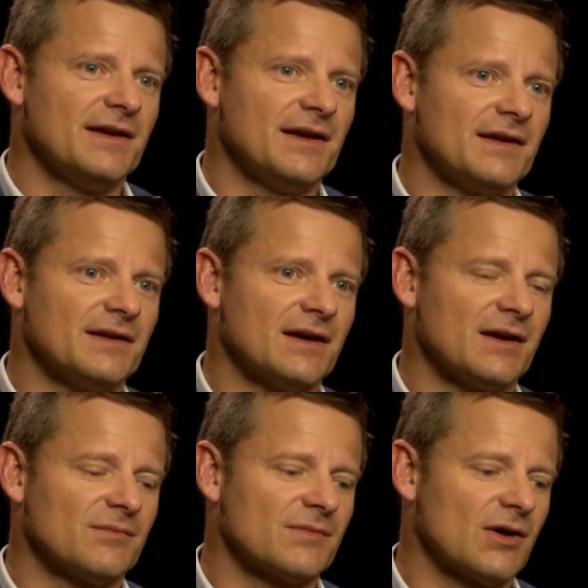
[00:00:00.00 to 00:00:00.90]
and
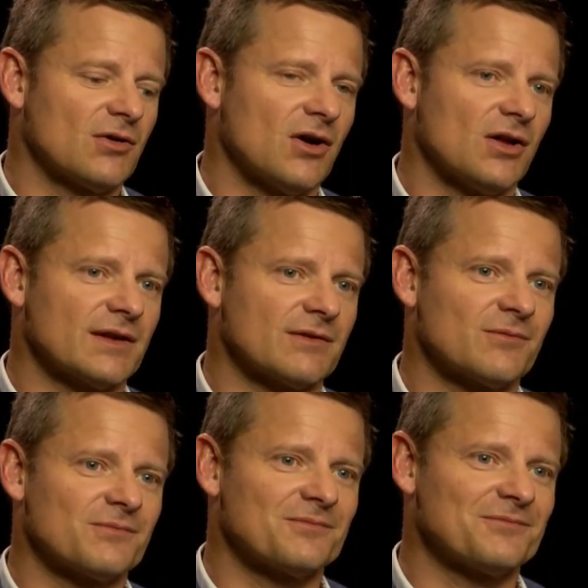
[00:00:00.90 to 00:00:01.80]
um, alcoholic
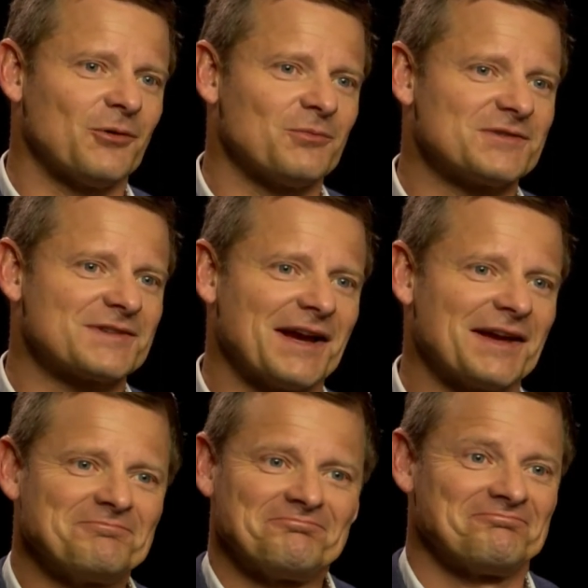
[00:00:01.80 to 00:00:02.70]
homeless
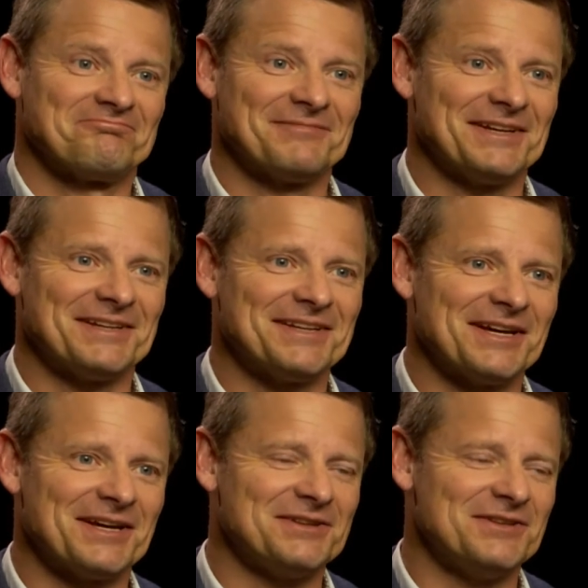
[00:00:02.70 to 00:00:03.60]
guy. And uh,
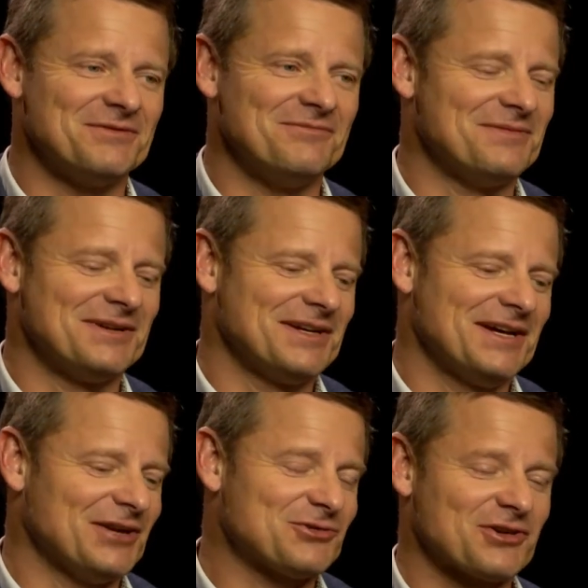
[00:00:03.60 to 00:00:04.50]
I did,
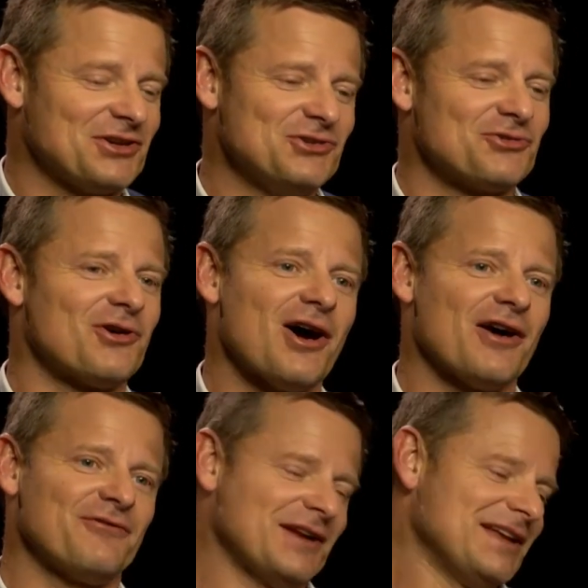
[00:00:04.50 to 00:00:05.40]
I took a year
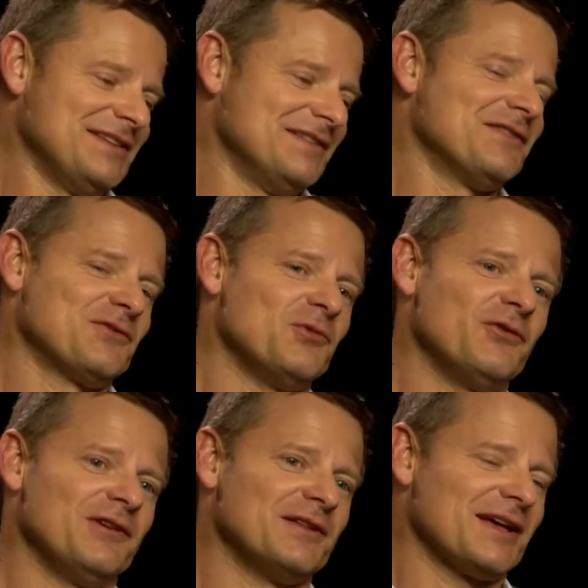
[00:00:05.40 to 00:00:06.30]
off and I did this
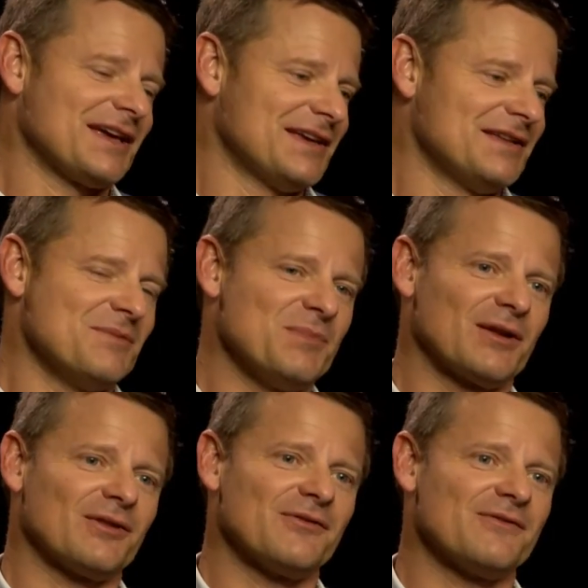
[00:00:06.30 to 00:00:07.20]
movie like in the
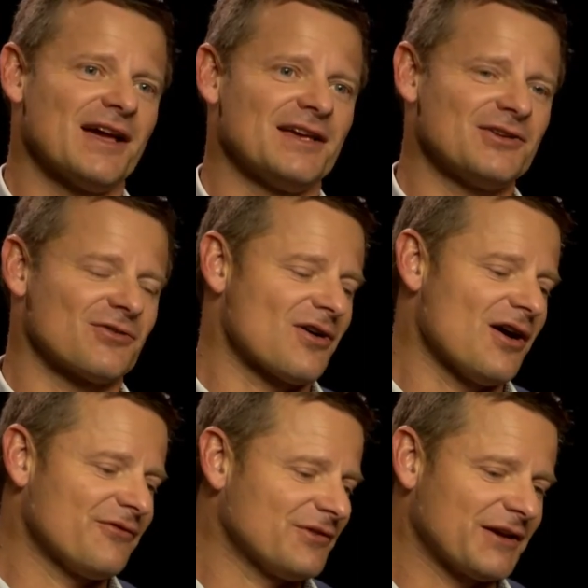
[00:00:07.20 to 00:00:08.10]
middle of that year
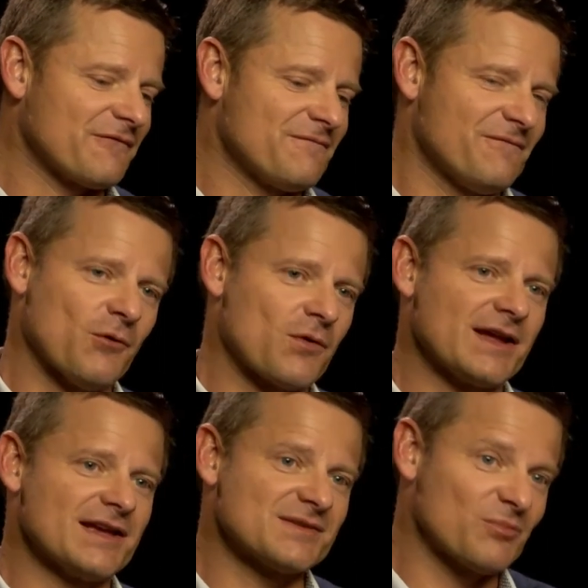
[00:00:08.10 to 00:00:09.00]
off, like four
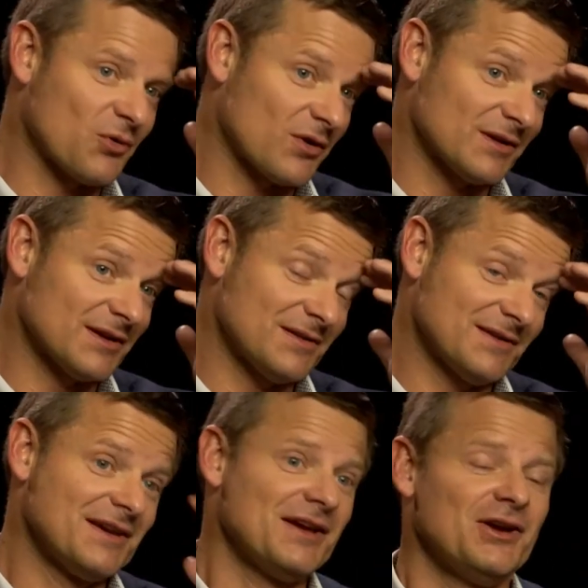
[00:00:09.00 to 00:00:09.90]
days in Portland.
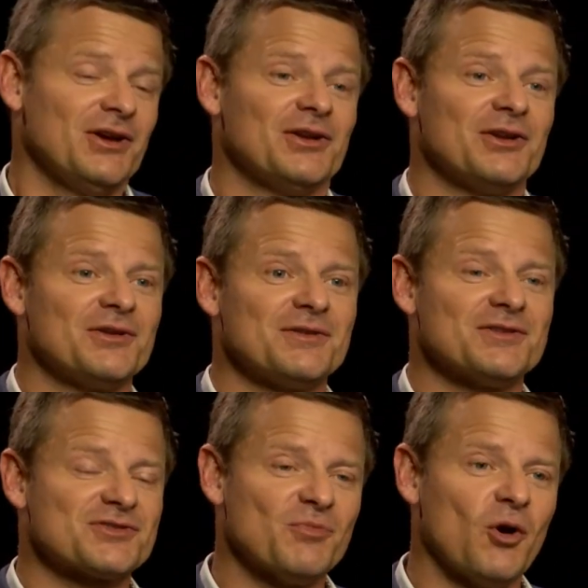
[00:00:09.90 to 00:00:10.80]
And in a
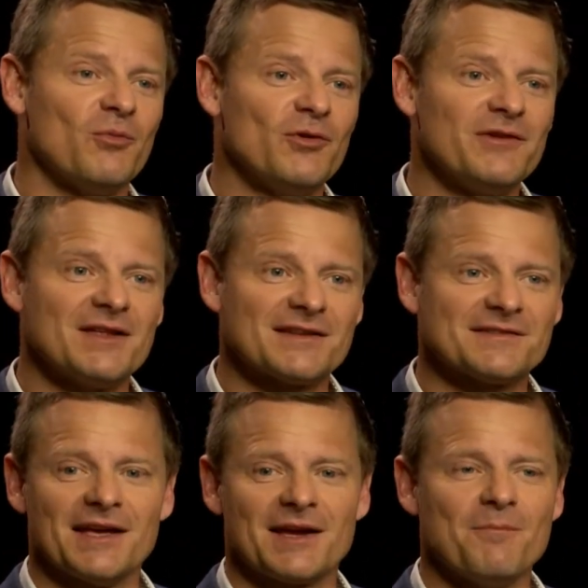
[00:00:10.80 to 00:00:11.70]
small movie that's
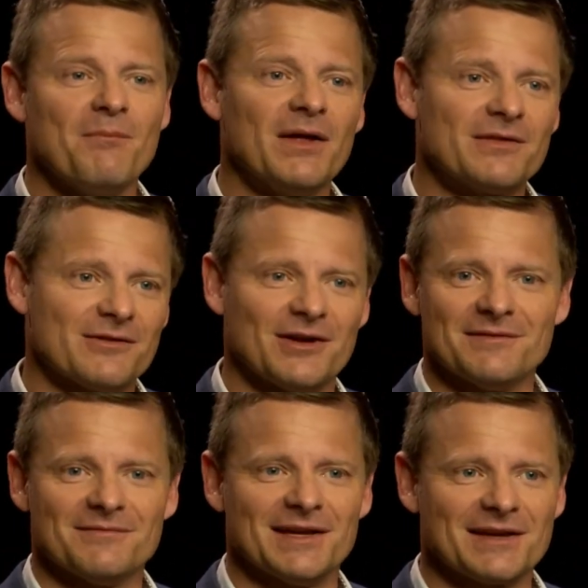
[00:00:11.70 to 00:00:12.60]
like a month
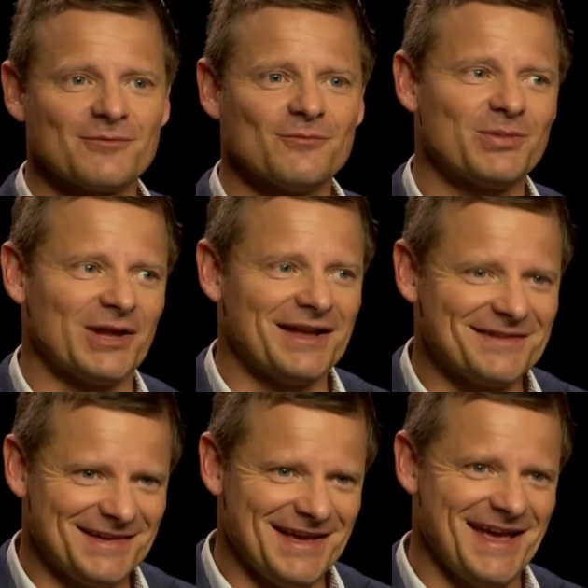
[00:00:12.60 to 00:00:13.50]
on like Planet of the